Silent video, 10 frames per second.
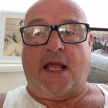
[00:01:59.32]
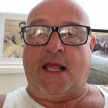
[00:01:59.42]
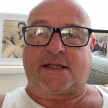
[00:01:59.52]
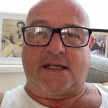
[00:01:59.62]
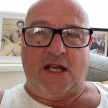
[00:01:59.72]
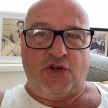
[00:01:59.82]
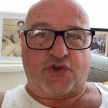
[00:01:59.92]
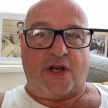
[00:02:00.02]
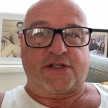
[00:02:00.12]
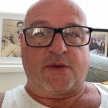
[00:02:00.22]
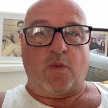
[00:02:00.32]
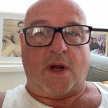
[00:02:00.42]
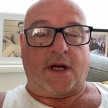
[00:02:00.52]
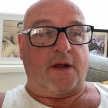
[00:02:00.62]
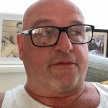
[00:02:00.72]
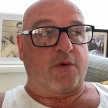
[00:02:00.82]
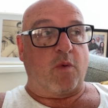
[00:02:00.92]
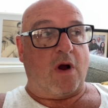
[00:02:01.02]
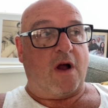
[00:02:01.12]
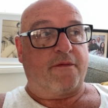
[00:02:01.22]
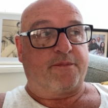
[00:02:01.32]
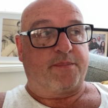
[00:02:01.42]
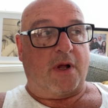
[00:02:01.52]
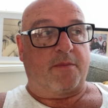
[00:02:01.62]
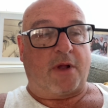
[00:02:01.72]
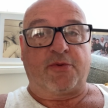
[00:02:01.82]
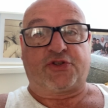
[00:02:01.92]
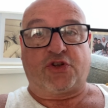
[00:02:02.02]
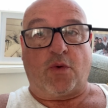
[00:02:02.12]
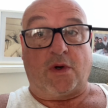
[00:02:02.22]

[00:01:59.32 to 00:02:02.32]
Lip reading: It's an interesting one. From what I'm still